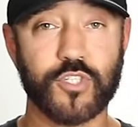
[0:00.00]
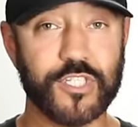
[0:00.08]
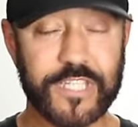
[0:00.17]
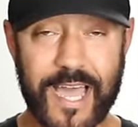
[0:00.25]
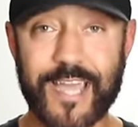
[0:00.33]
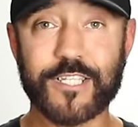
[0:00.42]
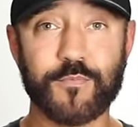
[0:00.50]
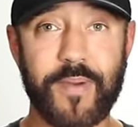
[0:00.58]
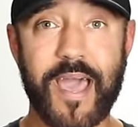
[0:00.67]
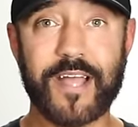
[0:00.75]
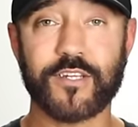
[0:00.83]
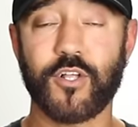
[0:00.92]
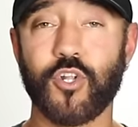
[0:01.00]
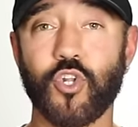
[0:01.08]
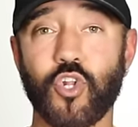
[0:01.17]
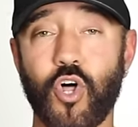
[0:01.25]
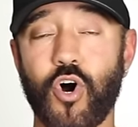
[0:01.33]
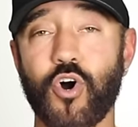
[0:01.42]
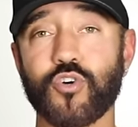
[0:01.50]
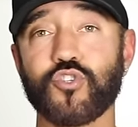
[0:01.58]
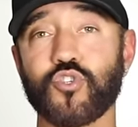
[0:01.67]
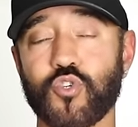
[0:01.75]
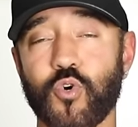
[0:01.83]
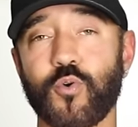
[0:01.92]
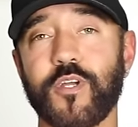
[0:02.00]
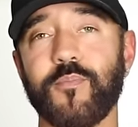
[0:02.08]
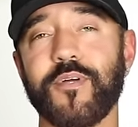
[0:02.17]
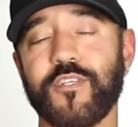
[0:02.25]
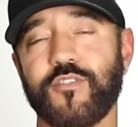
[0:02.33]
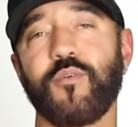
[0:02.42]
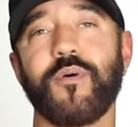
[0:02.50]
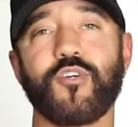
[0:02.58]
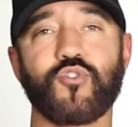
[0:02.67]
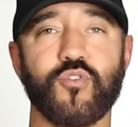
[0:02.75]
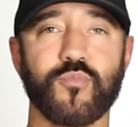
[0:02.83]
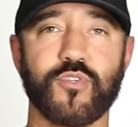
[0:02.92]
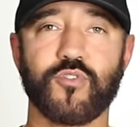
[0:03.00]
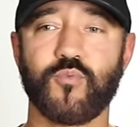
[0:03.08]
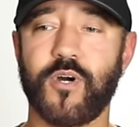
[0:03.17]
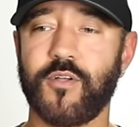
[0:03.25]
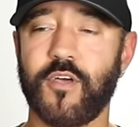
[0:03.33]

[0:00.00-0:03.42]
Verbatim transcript: science backed, long storied medicinal mushrooms as well.